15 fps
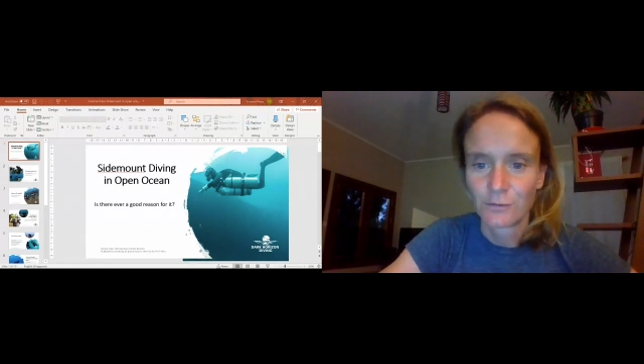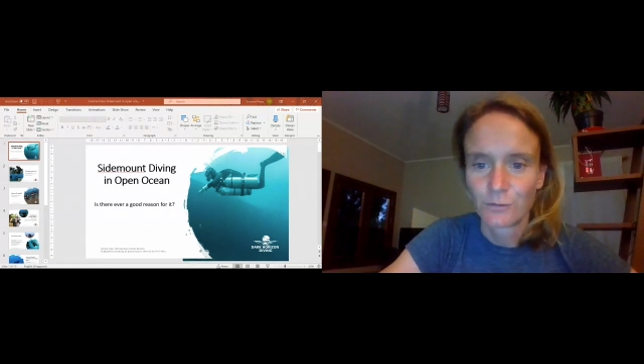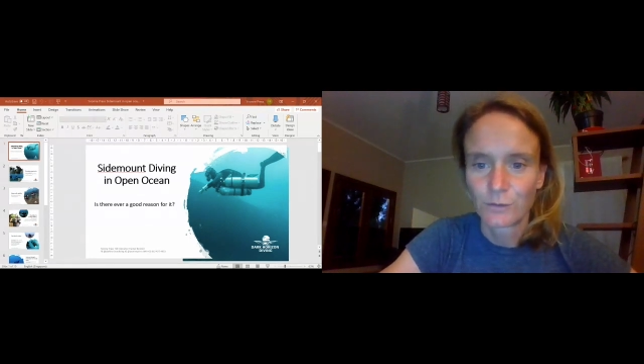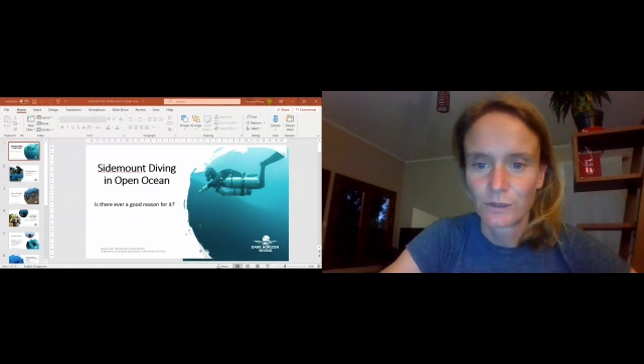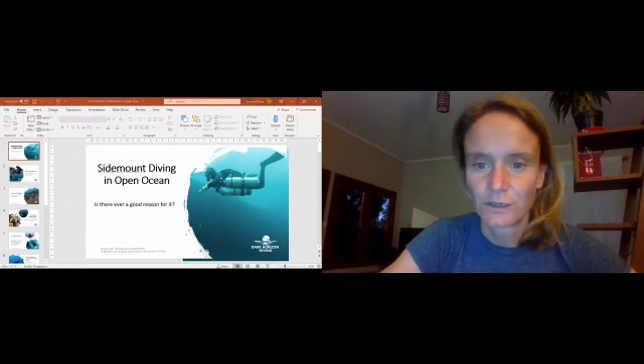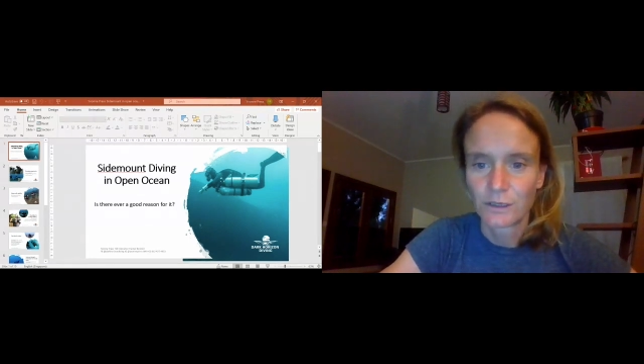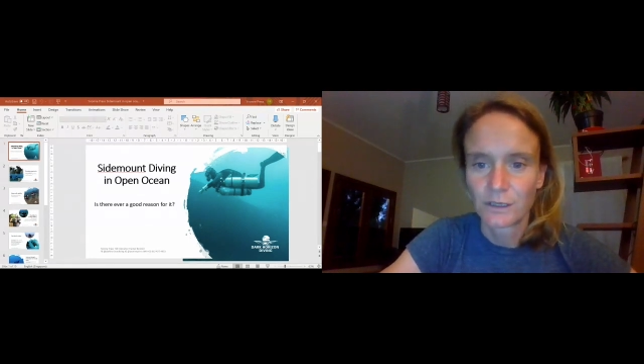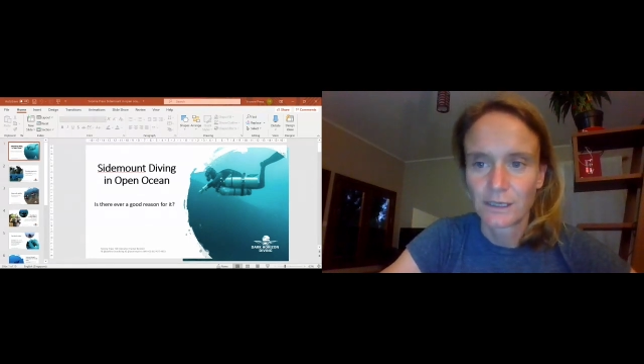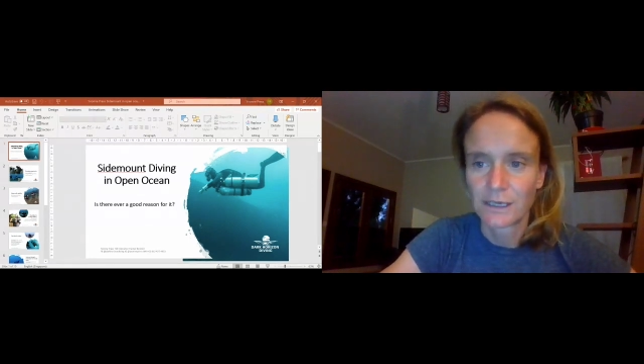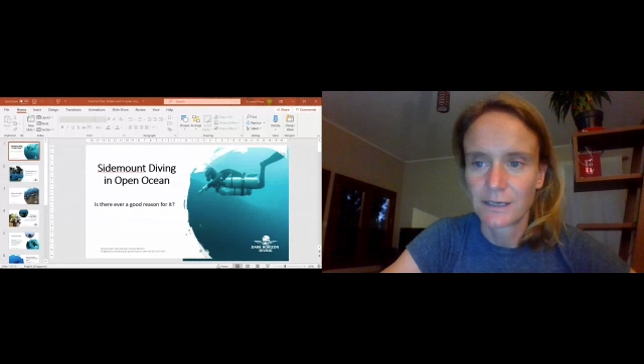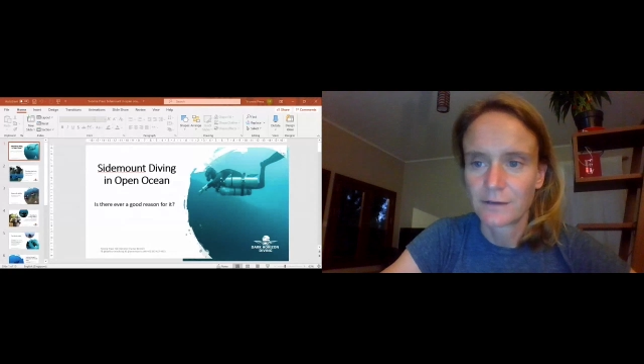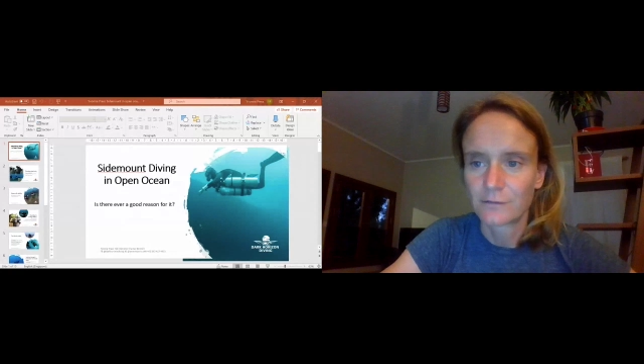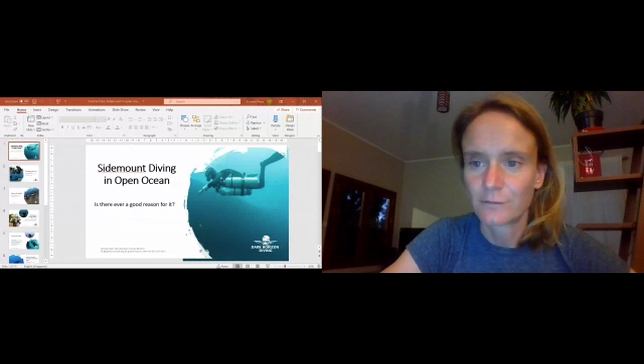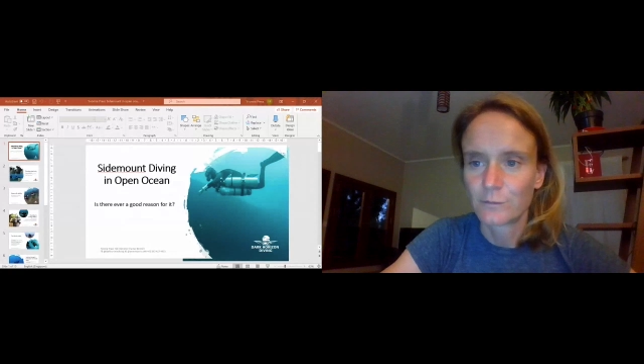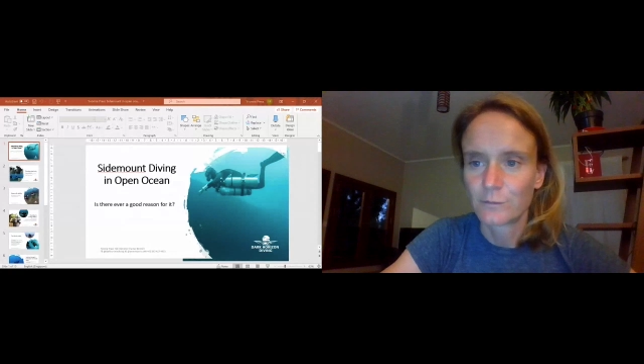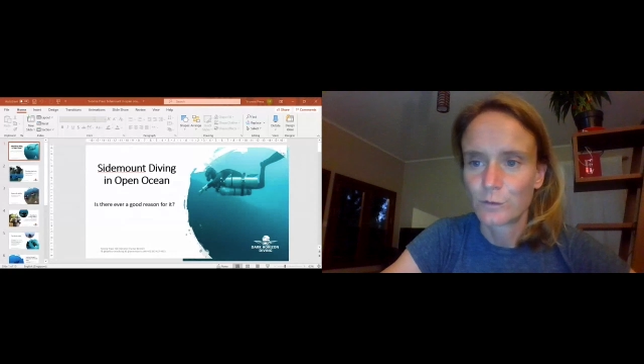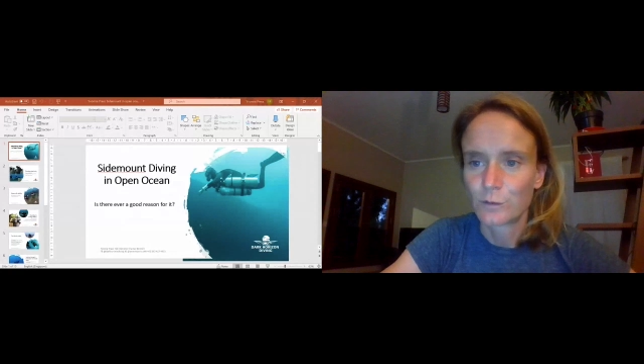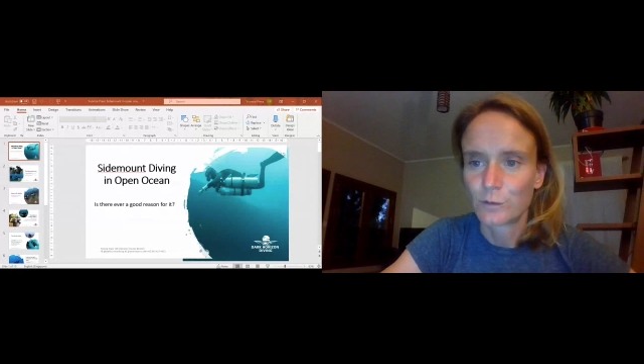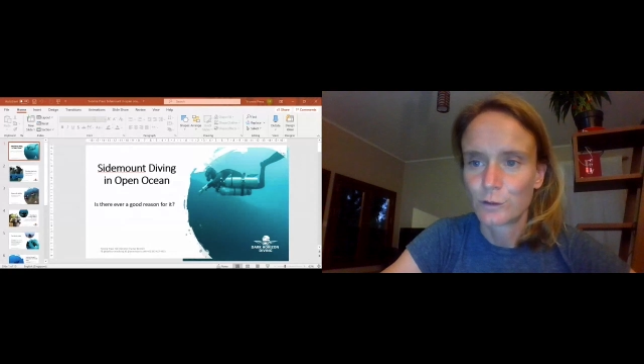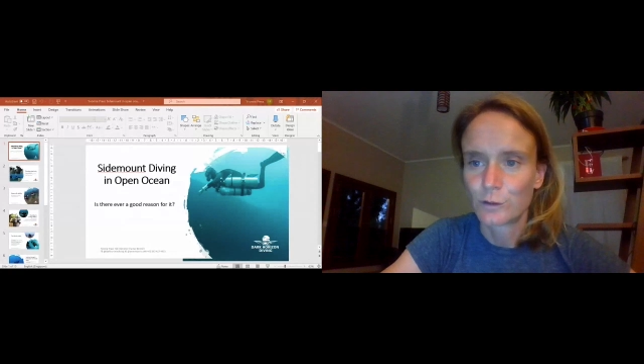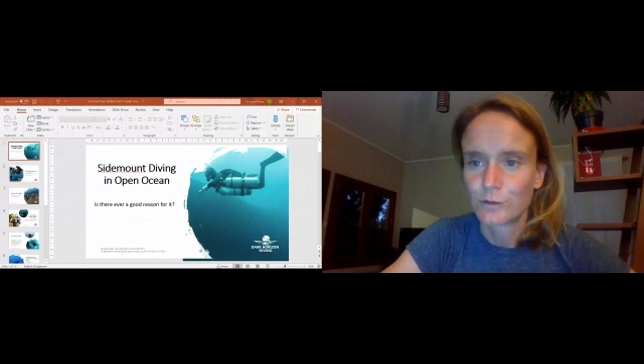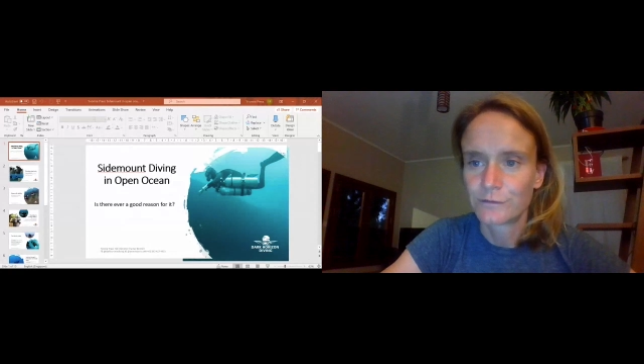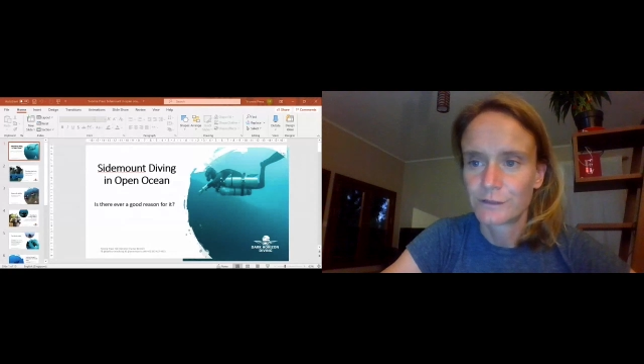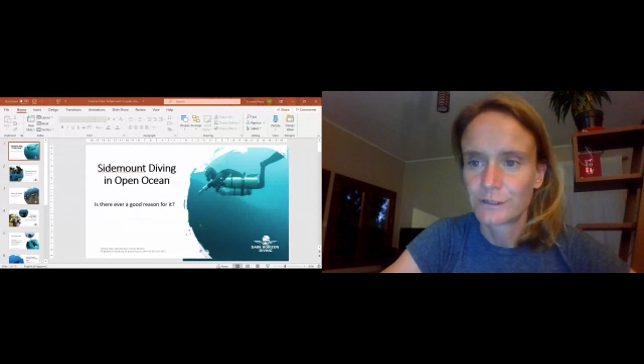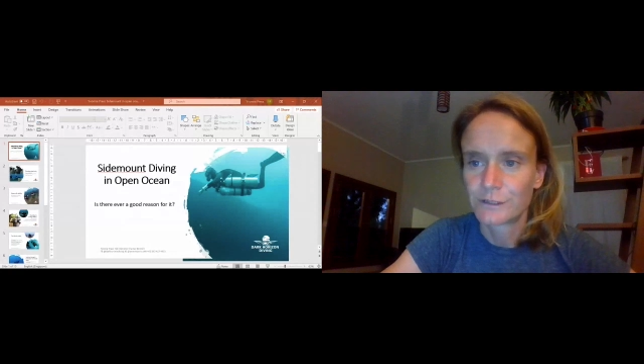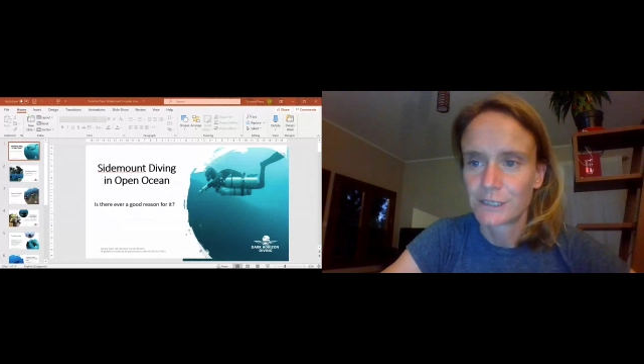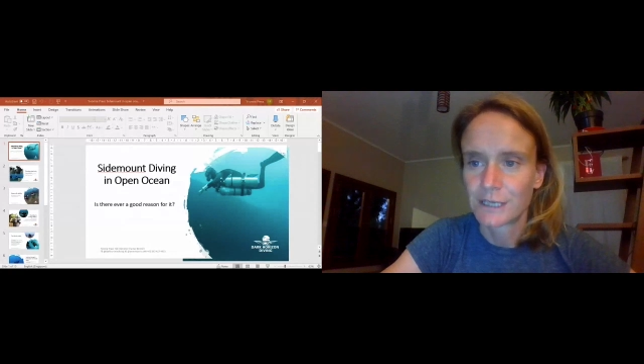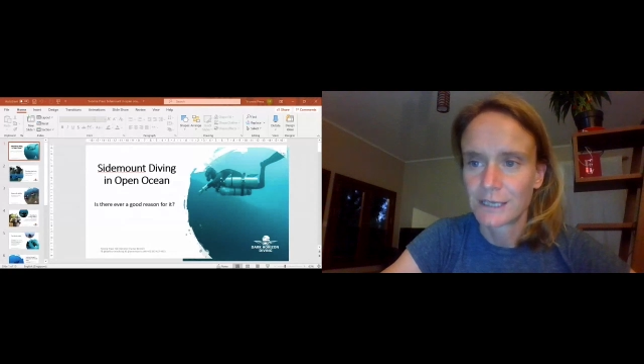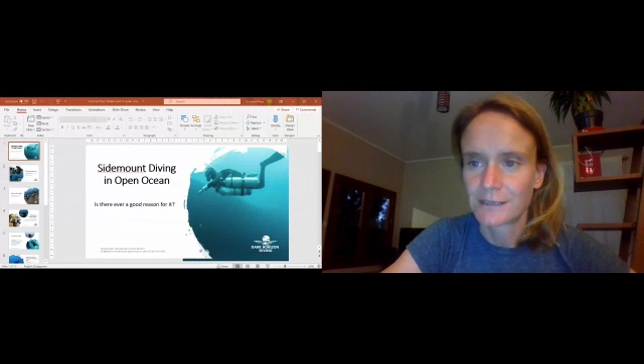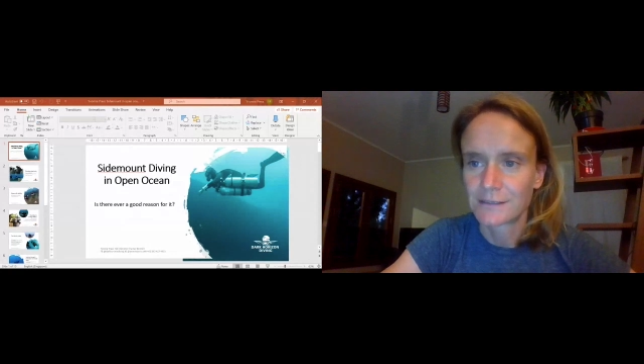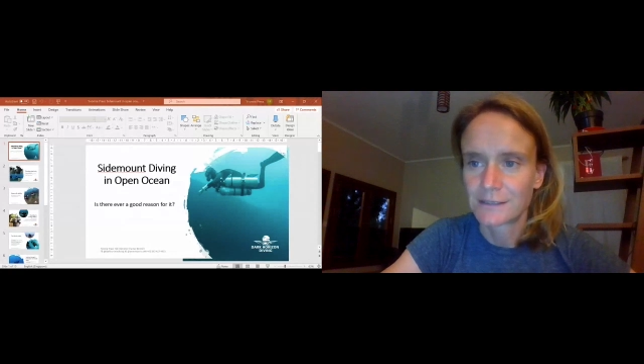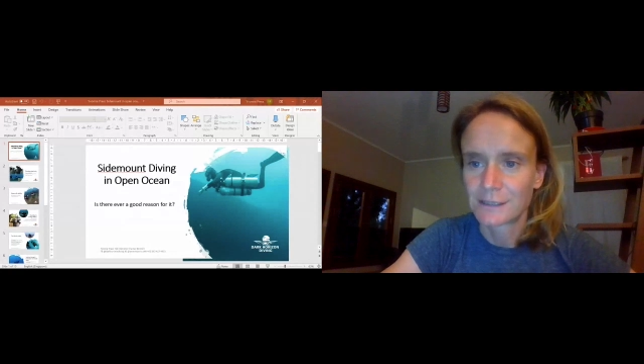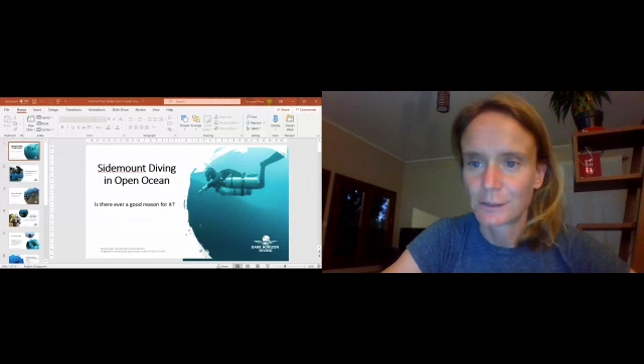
we'll have more of a chat